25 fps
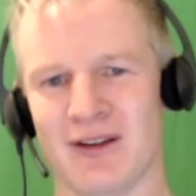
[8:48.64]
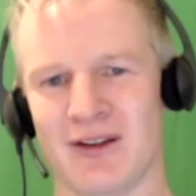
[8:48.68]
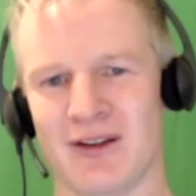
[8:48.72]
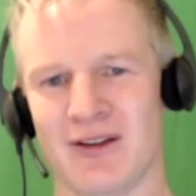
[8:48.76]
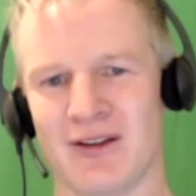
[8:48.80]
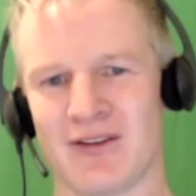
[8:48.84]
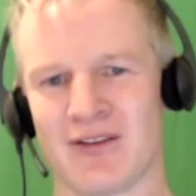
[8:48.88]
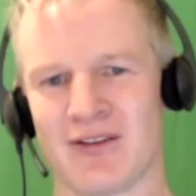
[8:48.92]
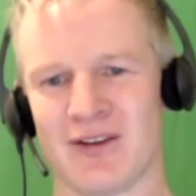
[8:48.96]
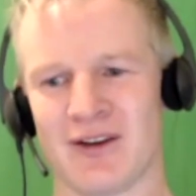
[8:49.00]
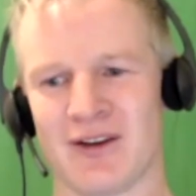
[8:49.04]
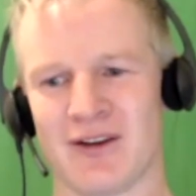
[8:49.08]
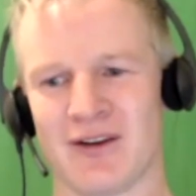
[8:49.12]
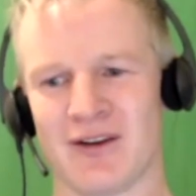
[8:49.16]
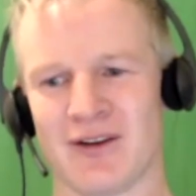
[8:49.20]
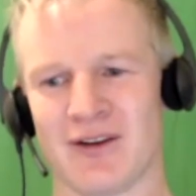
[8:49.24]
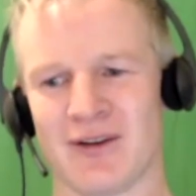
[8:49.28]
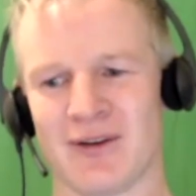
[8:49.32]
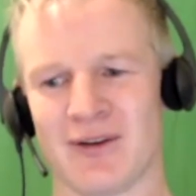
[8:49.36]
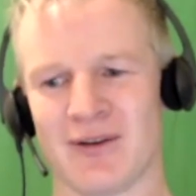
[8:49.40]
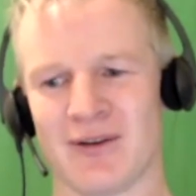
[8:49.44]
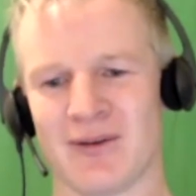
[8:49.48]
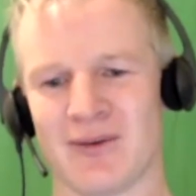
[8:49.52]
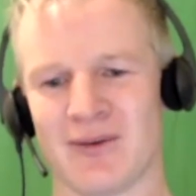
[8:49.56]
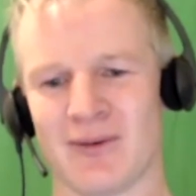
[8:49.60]

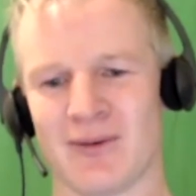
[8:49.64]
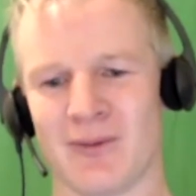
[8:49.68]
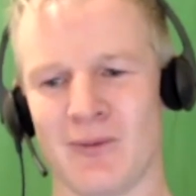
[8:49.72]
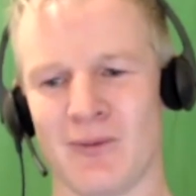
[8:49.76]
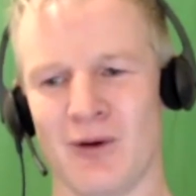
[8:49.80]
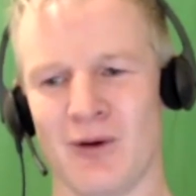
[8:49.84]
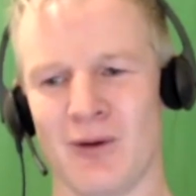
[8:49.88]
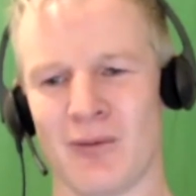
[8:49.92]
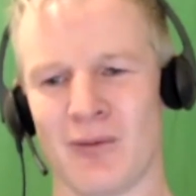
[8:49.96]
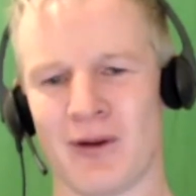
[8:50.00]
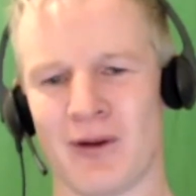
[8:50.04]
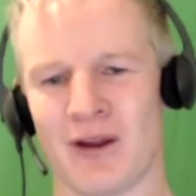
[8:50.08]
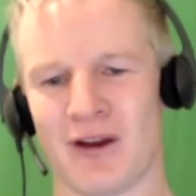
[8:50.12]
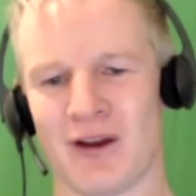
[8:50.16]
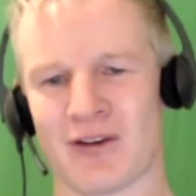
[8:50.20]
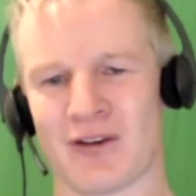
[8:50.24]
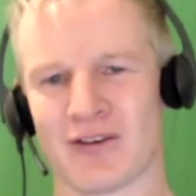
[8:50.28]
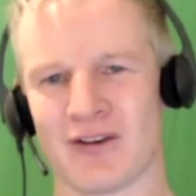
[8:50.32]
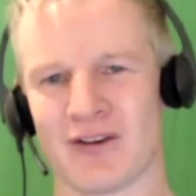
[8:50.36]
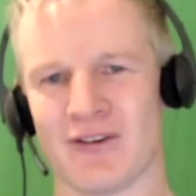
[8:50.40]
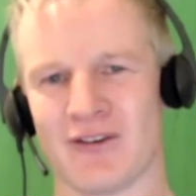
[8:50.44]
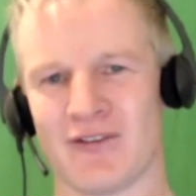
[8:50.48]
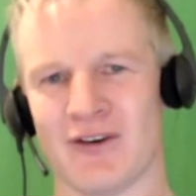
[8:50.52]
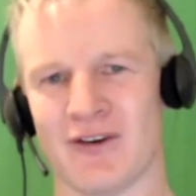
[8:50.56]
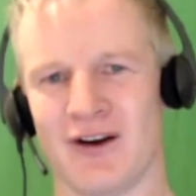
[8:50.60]
So what we
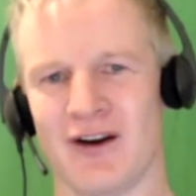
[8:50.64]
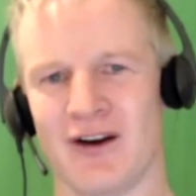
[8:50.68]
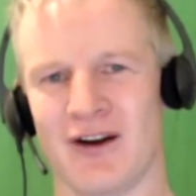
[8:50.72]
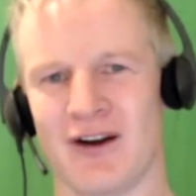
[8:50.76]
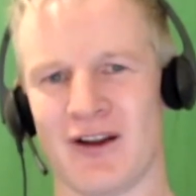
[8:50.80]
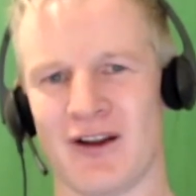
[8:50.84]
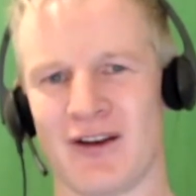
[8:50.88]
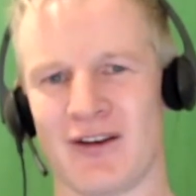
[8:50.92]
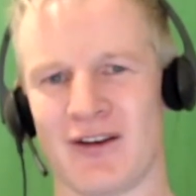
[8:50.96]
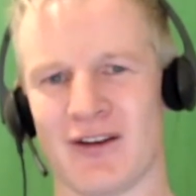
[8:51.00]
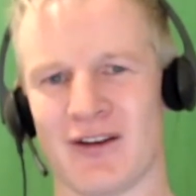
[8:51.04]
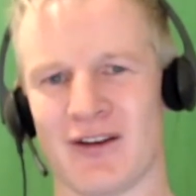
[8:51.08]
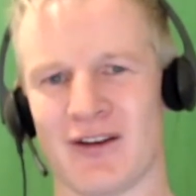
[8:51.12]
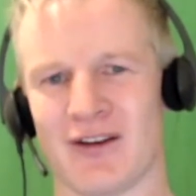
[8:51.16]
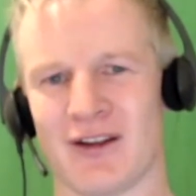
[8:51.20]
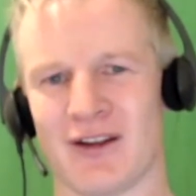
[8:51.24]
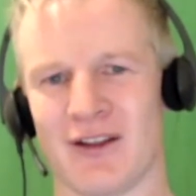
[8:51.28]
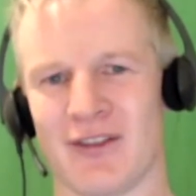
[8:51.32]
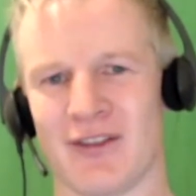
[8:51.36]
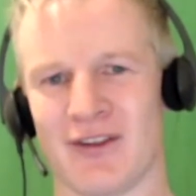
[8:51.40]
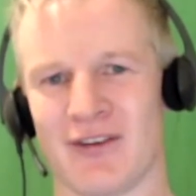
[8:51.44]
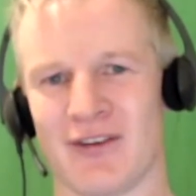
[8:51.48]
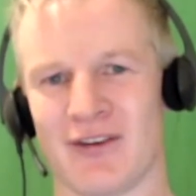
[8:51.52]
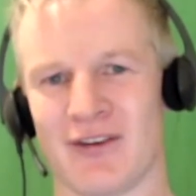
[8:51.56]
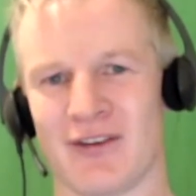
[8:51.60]
actually find, and,
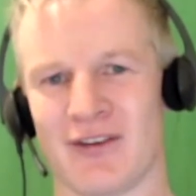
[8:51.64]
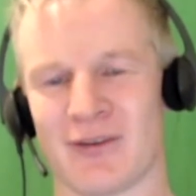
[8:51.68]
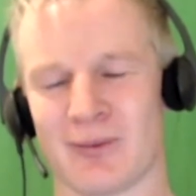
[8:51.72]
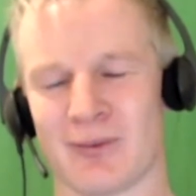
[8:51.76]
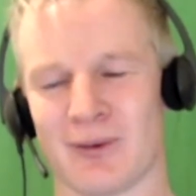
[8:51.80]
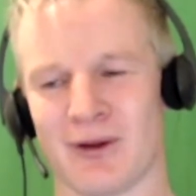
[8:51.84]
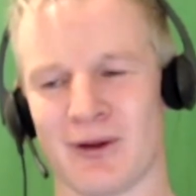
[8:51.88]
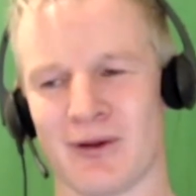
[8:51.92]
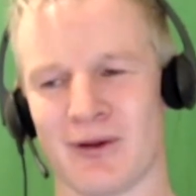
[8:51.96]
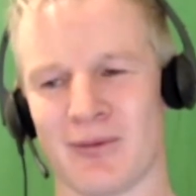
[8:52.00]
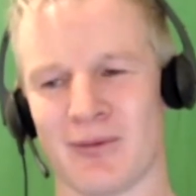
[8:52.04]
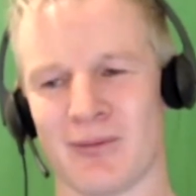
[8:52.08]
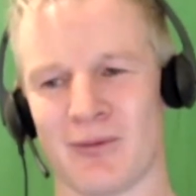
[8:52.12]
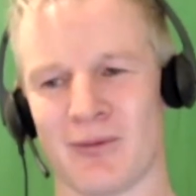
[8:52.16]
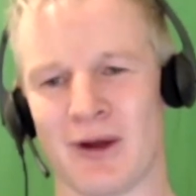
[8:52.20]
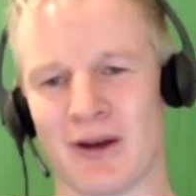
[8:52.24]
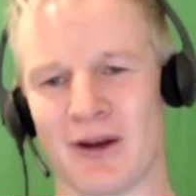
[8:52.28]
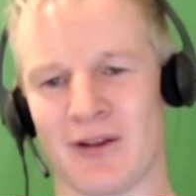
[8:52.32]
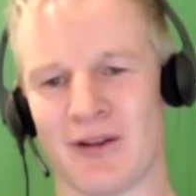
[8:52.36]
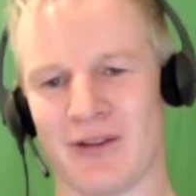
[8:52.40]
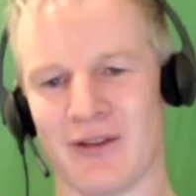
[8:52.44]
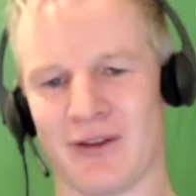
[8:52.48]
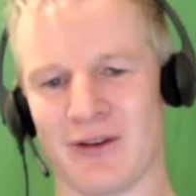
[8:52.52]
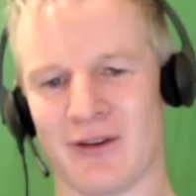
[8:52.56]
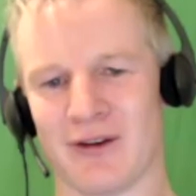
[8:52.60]
and this is where one
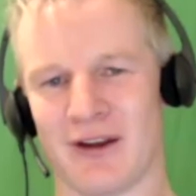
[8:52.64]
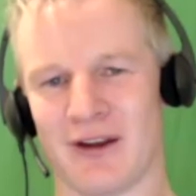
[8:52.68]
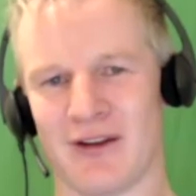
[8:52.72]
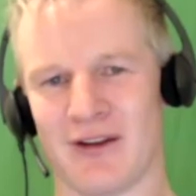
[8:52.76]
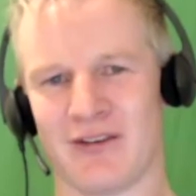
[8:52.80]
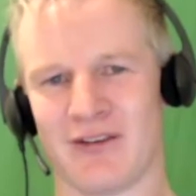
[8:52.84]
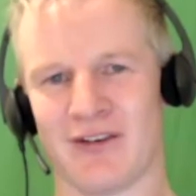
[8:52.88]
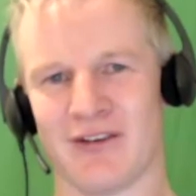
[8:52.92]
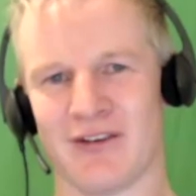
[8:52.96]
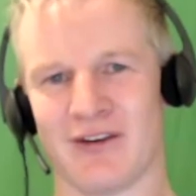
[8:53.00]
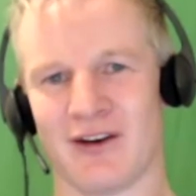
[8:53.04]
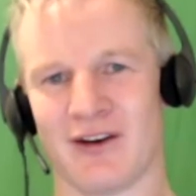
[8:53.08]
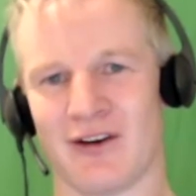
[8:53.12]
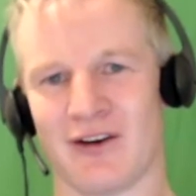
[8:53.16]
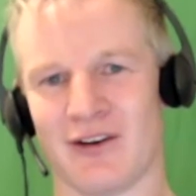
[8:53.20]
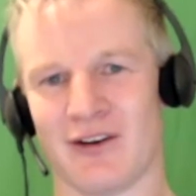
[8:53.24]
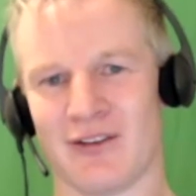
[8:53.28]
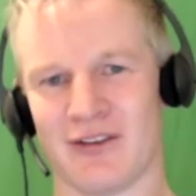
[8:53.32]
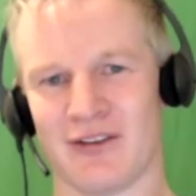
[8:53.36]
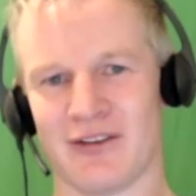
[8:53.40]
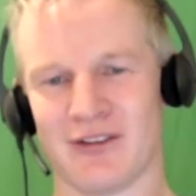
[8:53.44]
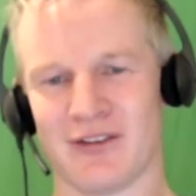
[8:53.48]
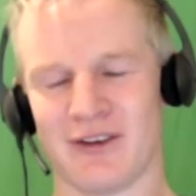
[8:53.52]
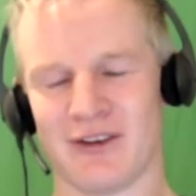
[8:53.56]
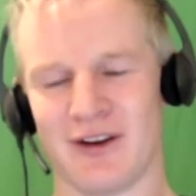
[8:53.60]
of the nascent areas
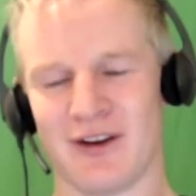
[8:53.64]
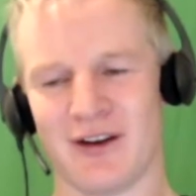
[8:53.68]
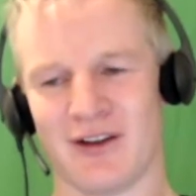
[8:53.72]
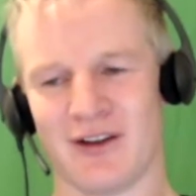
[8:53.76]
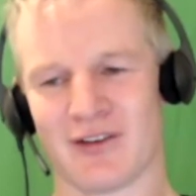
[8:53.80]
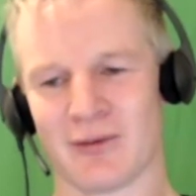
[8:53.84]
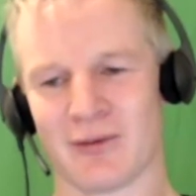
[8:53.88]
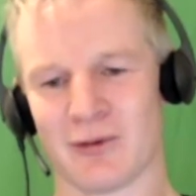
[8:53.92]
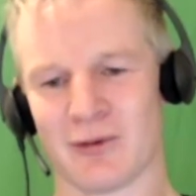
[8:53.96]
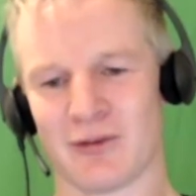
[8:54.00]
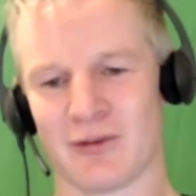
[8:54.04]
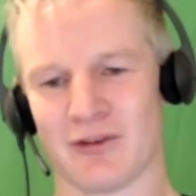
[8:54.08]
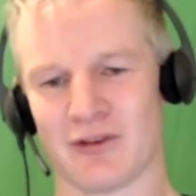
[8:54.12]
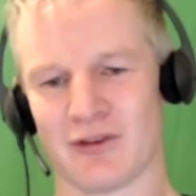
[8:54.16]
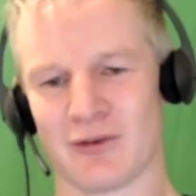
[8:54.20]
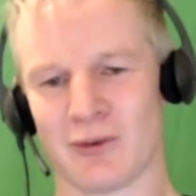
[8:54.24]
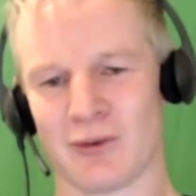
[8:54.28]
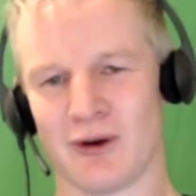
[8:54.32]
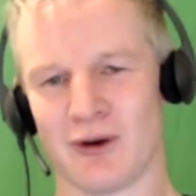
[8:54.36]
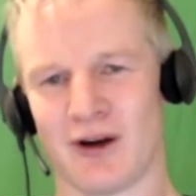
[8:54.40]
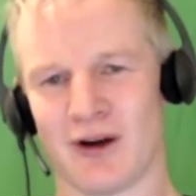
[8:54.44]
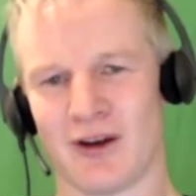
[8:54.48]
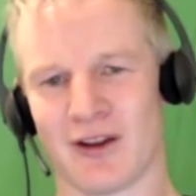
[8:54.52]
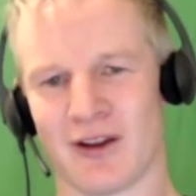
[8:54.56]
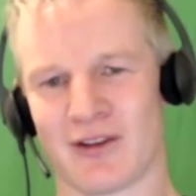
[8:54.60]
of science, which is
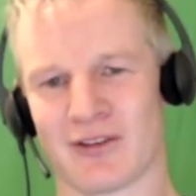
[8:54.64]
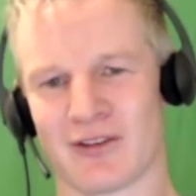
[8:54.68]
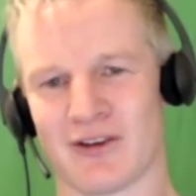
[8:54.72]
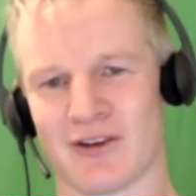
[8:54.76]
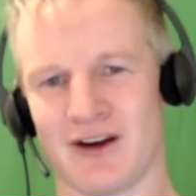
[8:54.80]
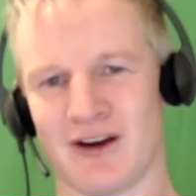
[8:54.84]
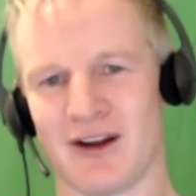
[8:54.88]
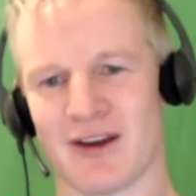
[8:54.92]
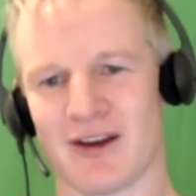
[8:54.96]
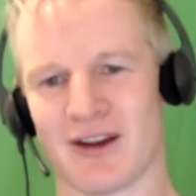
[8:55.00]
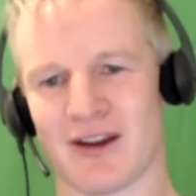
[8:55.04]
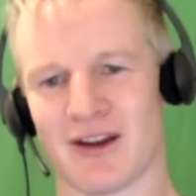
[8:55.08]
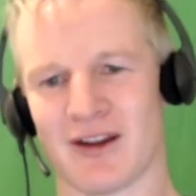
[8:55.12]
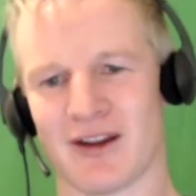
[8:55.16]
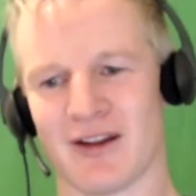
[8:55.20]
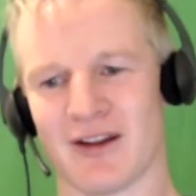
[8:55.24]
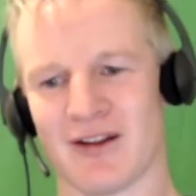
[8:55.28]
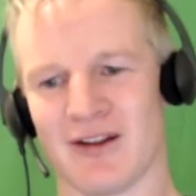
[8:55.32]
quite exciting,